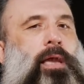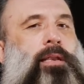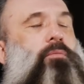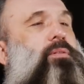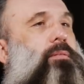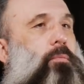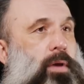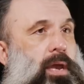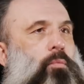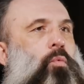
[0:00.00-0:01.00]
and the
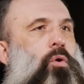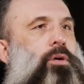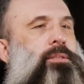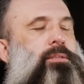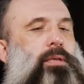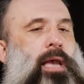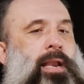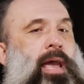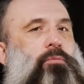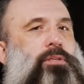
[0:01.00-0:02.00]
way it was
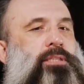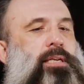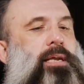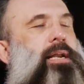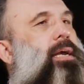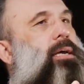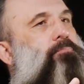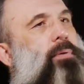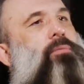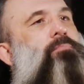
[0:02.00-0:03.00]
and how Jacinta and I
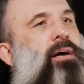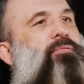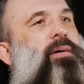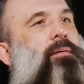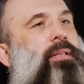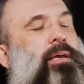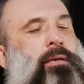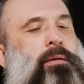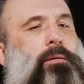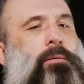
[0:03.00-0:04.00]
had built my
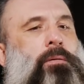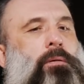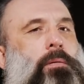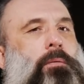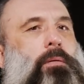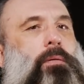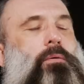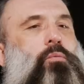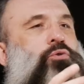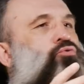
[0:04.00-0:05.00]
family
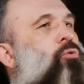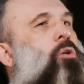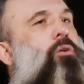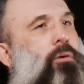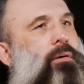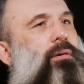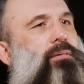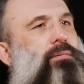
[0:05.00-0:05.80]
was wrong.